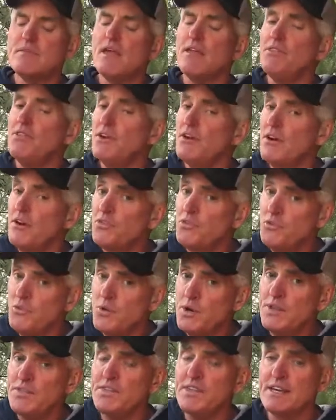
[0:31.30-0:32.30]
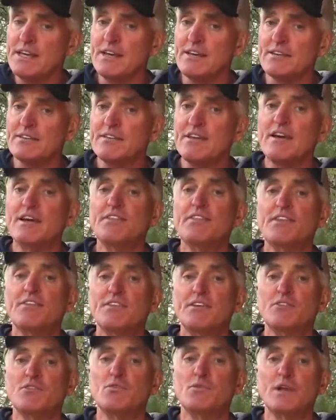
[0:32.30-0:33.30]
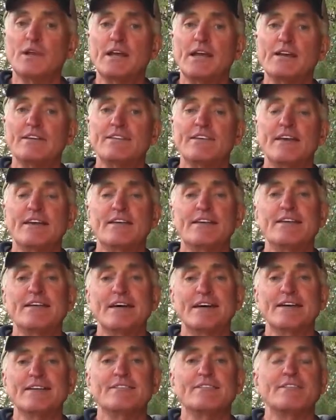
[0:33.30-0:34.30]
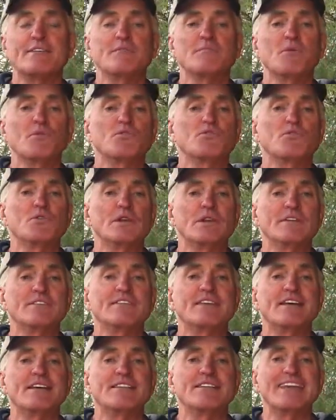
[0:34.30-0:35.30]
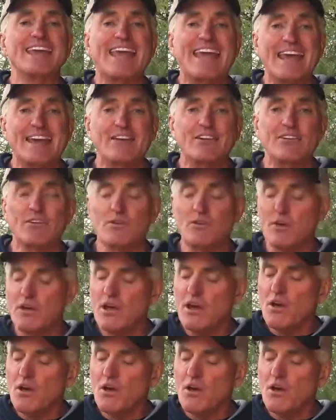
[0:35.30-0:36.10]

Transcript: There are three things that this release aid does that most release aids can't do.